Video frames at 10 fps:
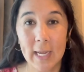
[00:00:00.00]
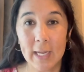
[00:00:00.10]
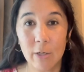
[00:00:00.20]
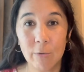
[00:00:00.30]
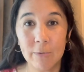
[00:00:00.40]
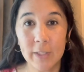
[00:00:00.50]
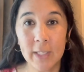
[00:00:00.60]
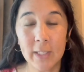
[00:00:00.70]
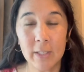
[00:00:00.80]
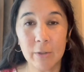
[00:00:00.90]
and
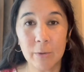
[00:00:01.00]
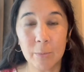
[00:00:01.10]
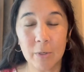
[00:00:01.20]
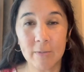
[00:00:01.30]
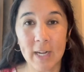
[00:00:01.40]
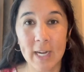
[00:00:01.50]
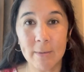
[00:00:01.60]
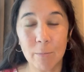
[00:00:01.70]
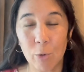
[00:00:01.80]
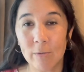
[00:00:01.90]
hopefully it'll provide
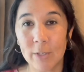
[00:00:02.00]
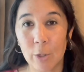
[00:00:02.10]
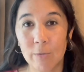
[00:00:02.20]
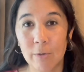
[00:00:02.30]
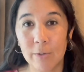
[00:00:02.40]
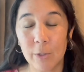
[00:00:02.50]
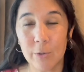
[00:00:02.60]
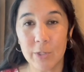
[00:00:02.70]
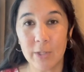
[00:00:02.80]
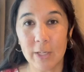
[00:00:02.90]
more of an overview
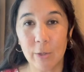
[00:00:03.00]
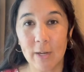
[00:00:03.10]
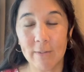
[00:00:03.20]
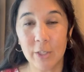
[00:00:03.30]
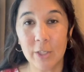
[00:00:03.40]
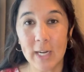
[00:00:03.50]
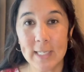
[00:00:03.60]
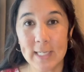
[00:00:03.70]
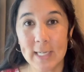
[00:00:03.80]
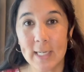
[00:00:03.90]
so that you have a good
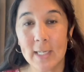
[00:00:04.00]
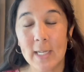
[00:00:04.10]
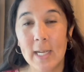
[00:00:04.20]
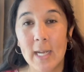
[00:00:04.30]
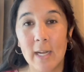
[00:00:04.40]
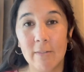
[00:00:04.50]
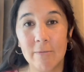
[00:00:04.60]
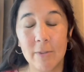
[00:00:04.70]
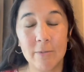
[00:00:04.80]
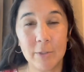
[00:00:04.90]
idea
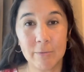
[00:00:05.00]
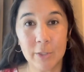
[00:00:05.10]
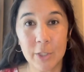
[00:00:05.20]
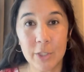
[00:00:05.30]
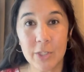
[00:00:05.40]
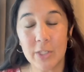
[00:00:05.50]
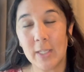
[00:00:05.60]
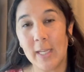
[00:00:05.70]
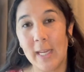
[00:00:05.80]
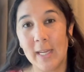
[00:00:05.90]
of the diverse
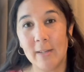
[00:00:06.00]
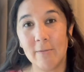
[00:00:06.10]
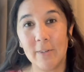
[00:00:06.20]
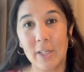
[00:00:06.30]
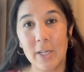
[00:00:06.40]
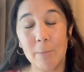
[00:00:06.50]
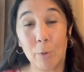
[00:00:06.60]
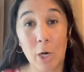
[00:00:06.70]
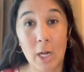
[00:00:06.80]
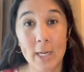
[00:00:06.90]
and very
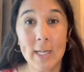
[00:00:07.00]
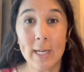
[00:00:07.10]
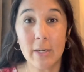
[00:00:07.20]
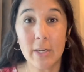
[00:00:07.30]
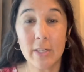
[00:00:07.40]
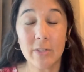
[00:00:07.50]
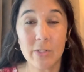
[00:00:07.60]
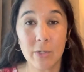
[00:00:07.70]
broad areas